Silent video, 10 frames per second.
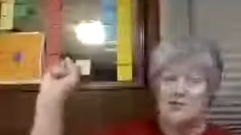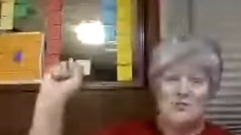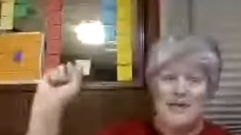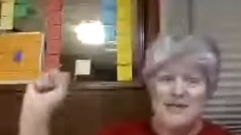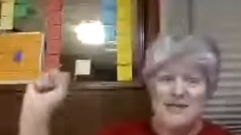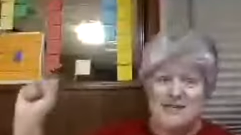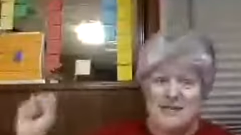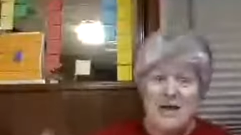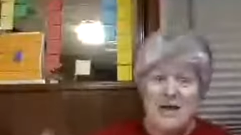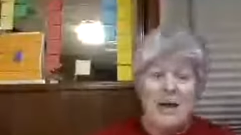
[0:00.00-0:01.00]
We can't see
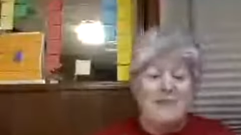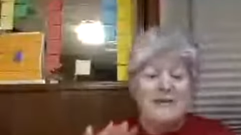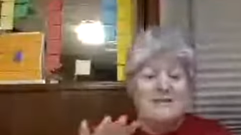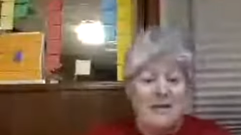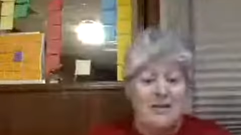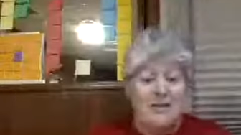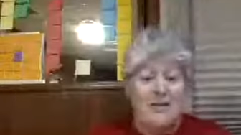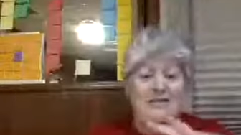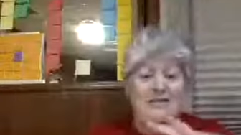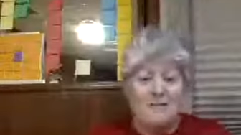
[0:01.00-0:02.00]
anything, but it sounded
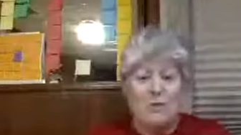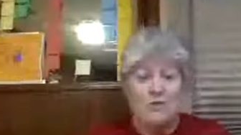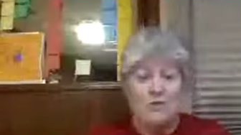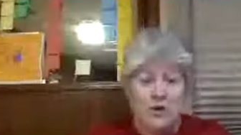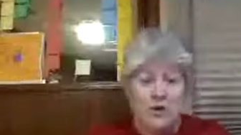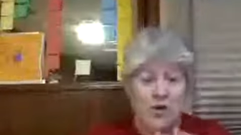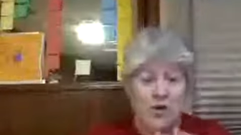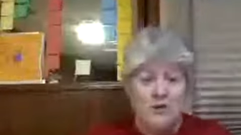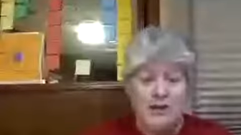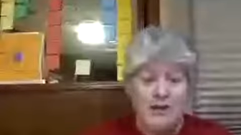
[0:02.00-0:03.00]
like something was walking
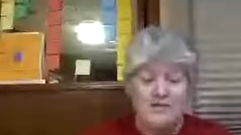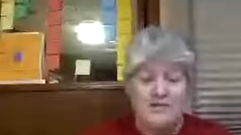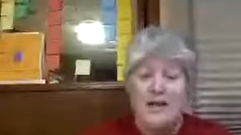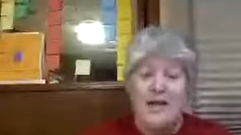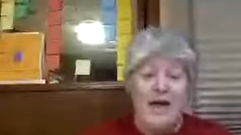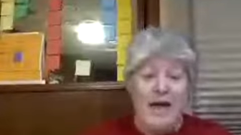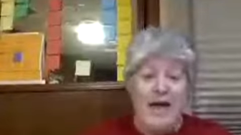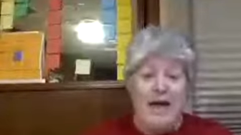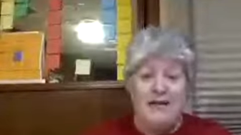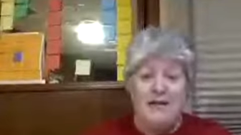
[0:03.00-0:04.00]
on the leaves.
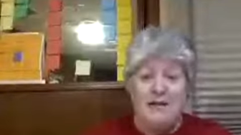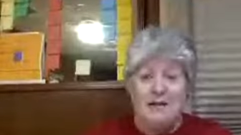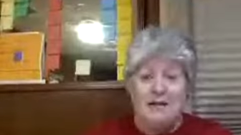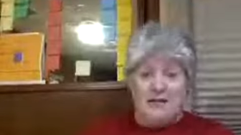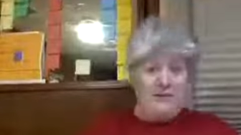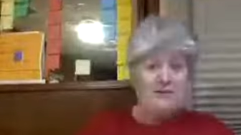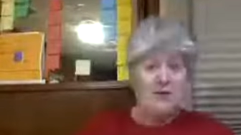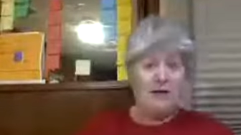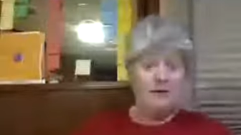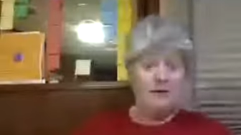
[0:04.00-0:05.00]
And Zeffie's
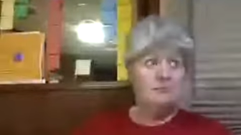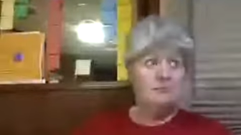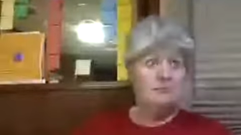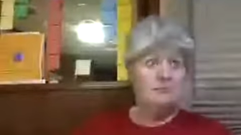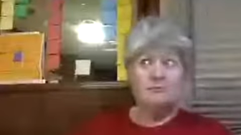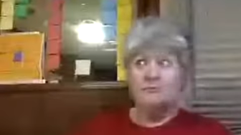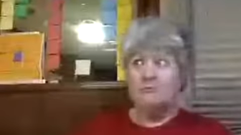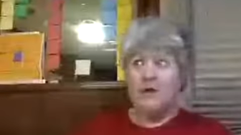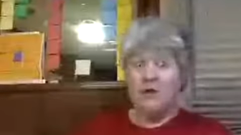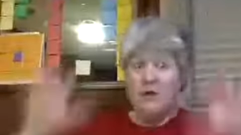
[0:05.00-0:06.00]
like, and her